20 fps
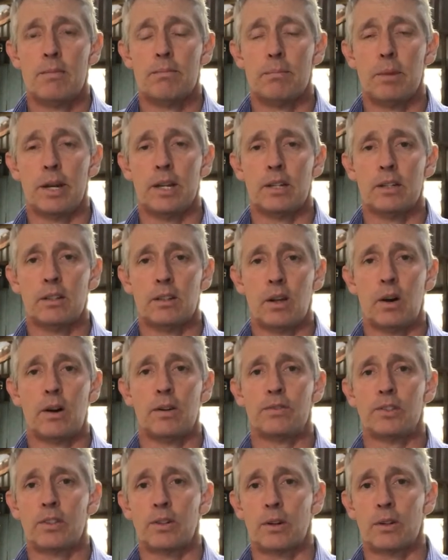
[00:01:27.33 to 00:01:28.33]
Meat and
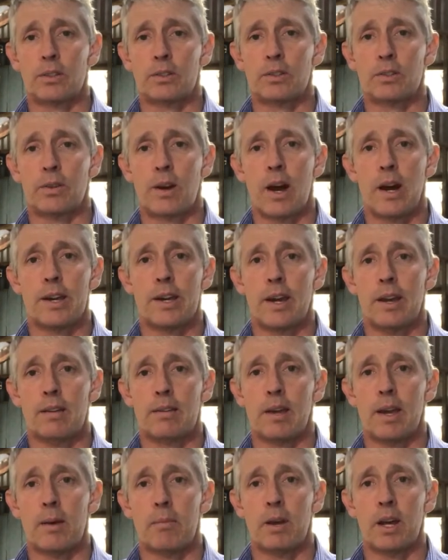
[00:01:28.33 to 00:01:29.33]
Livestock Australia,
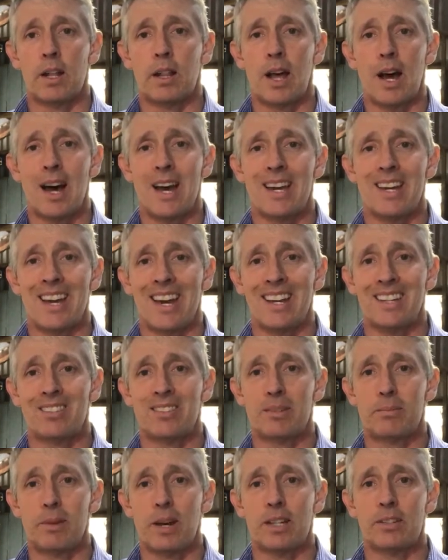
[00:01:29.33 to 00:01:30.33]
MLA,
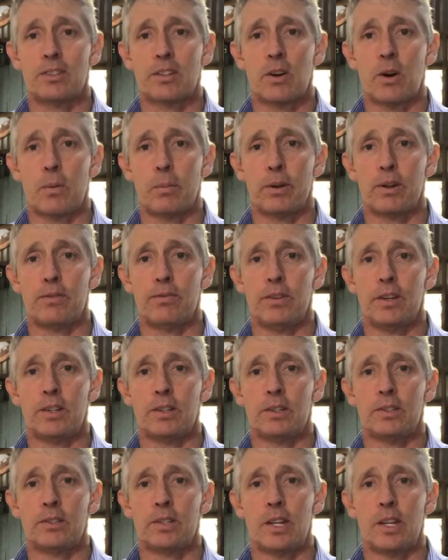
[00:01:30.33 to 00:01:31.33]
estimates copper
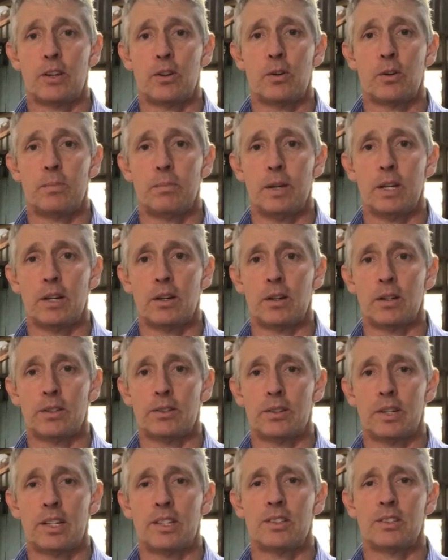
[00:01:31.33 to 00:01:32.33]
deficiency could be
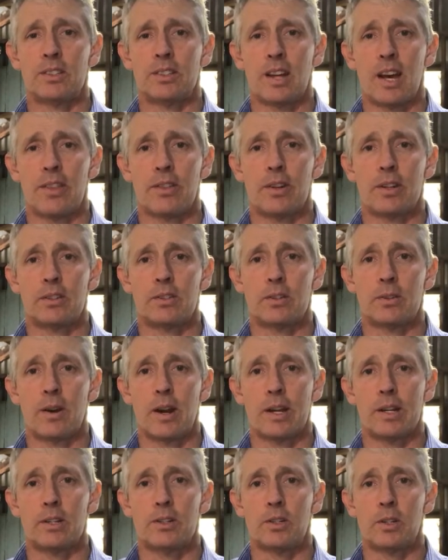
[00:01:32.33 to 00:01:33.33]
costing southern
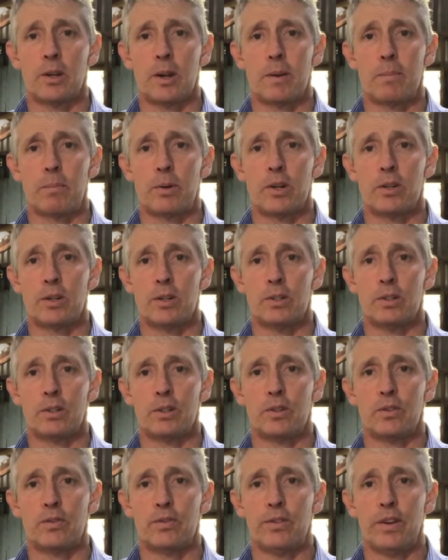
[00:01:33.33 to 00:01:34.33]
Australian sheep
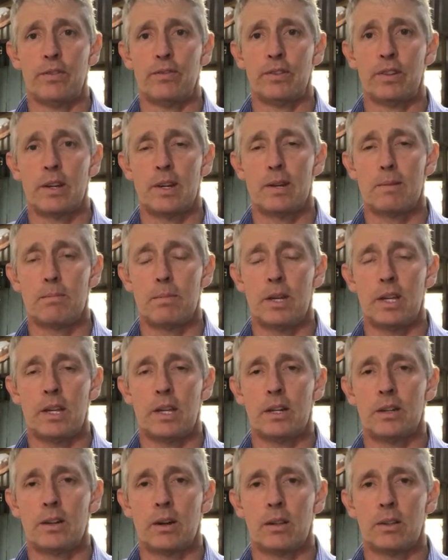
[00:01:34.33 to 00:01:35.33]
producers $15
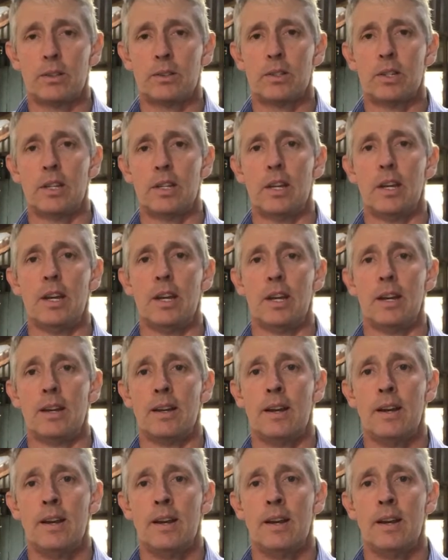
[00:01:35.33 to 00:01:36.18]
million a year.